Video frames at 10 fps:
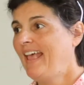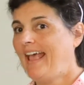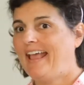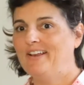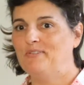
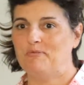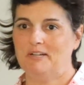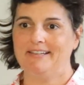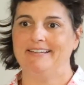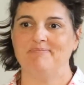And
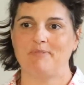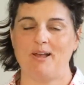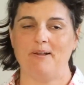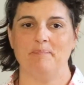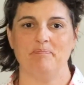really
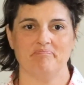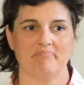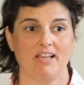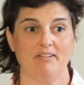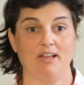
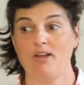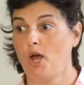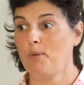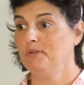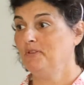
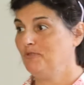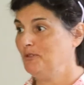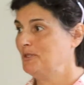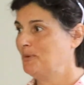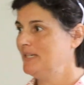open the
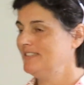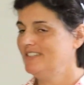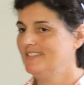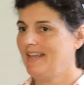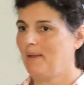floor to
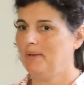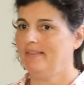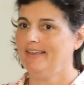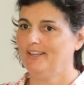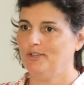questions now,
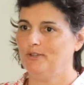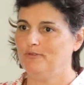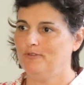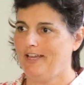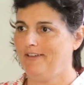but thank you
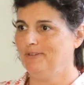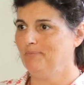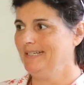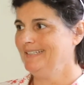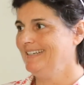for having
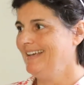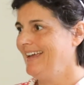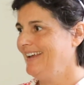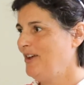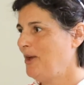me
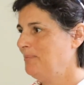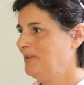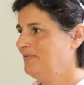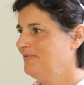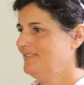today. I hope
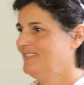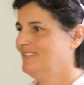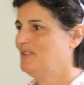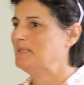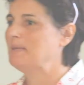you've got